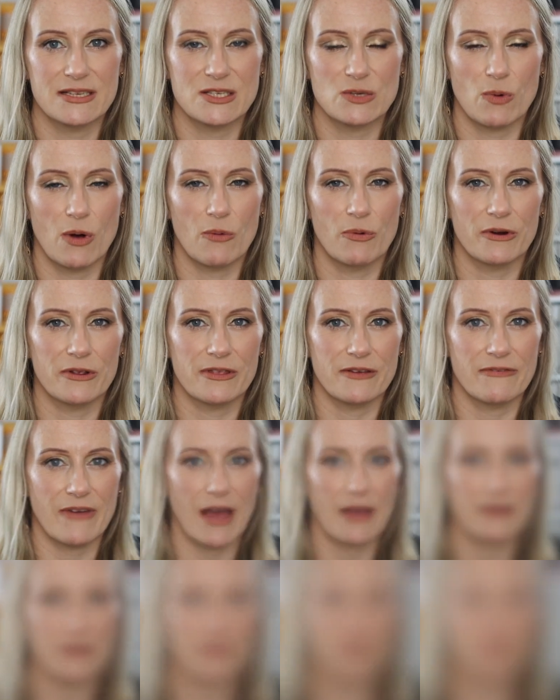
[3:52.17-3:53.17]
it's well worth the
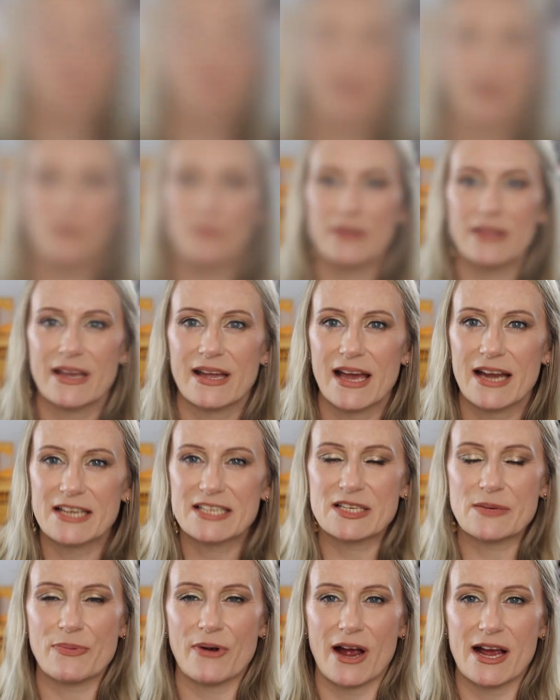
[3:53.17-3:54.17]
value. So one that kind of
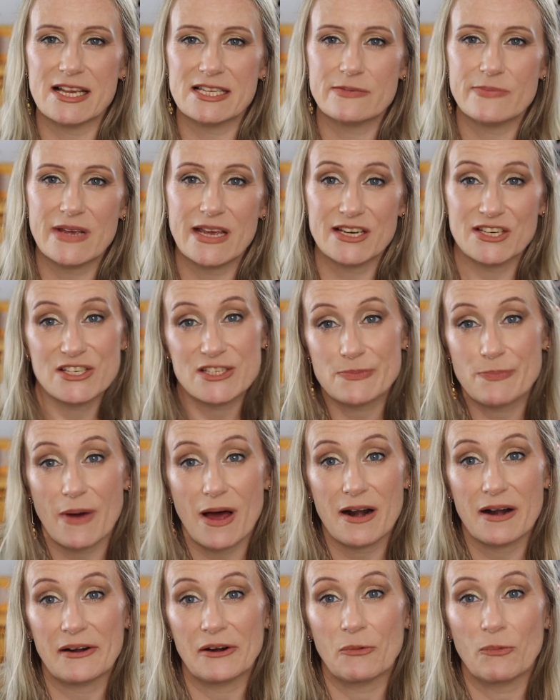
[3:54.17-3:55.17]
surprised me, I just
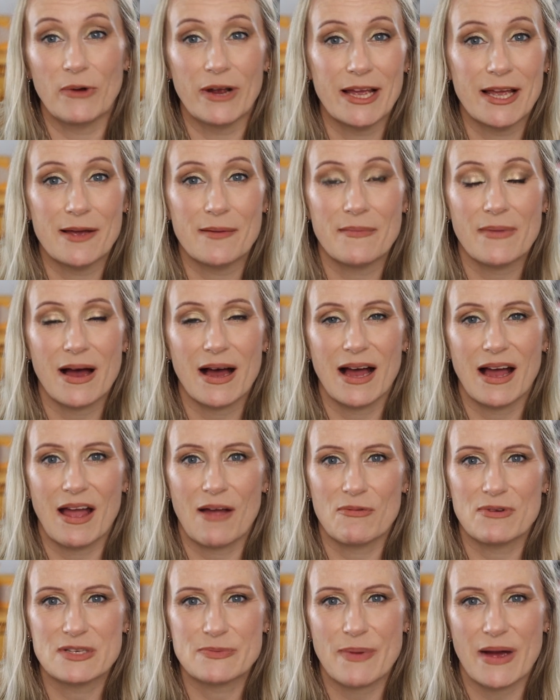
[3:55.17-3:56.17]
bought on a whim. I
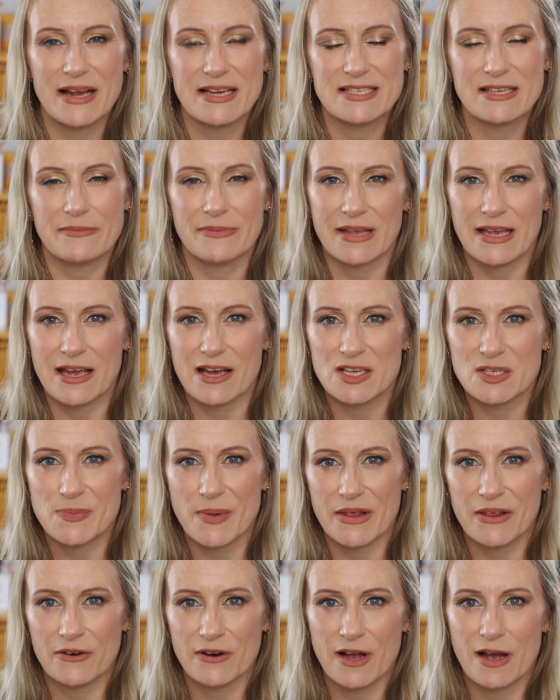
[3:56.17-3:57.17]
was buying something else
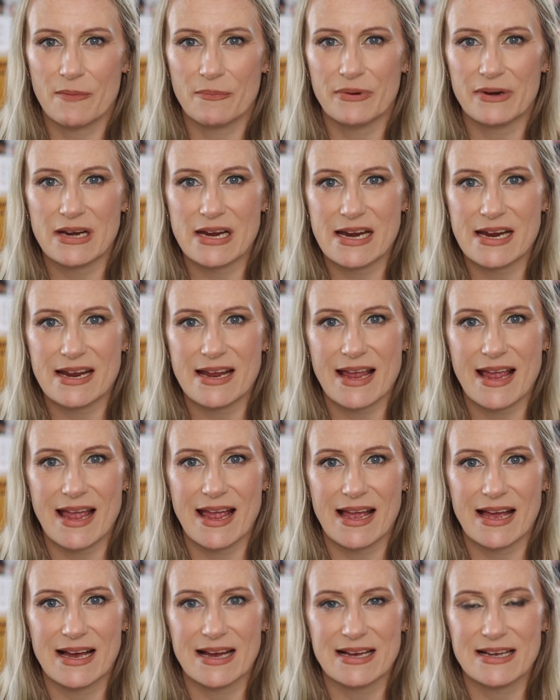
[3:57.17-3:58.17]
by their company
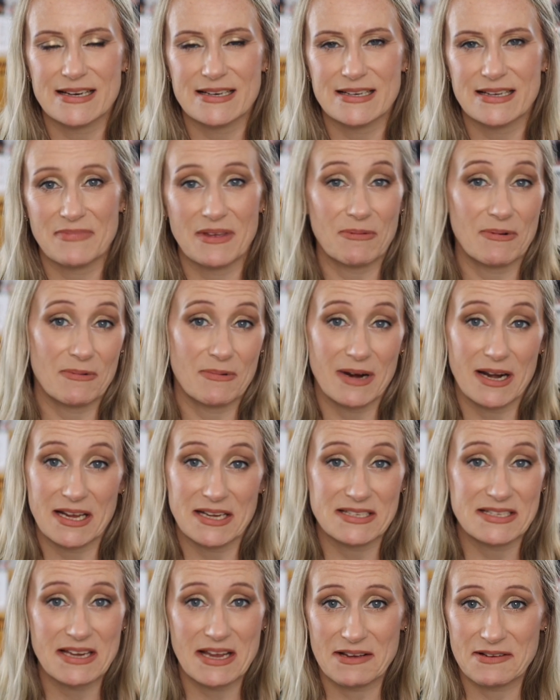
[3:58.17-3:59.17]
and they were running
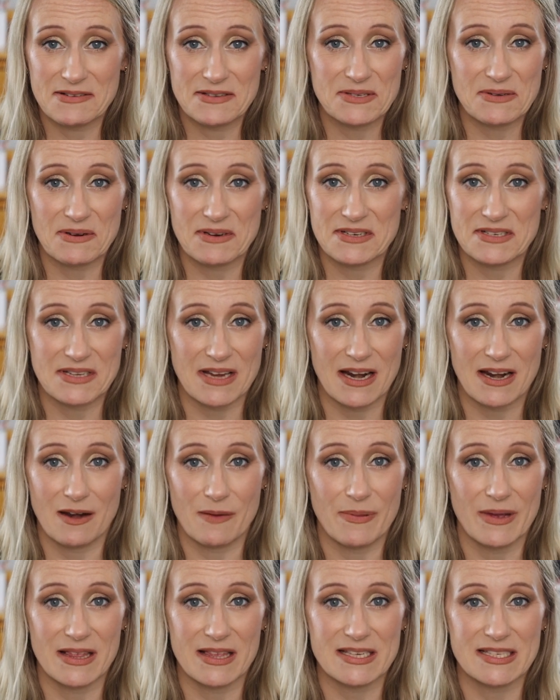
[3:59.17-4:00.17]
a sale, so I decided to pick